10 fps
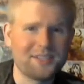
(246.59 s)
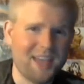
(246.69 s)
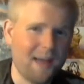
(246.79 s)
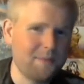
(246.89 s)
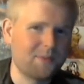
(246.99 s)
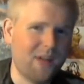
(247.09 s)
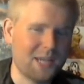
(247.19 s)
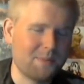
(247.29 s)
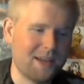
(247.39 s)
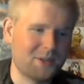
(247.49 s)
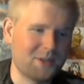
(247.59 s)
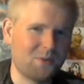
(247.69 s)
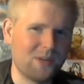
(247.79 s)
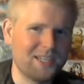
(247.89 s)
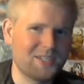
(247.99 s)
Sam's flashbacks are
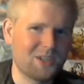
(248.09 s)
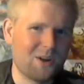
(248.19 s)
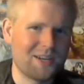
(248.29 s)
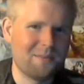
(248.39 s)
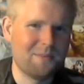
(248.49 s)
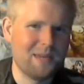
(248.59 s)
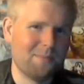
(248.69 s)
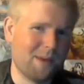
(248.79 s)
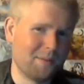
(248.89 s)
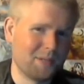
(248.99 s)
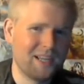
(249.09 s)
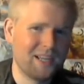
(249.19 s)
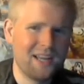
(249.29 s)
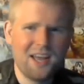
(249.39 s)
really starting to be a bummer.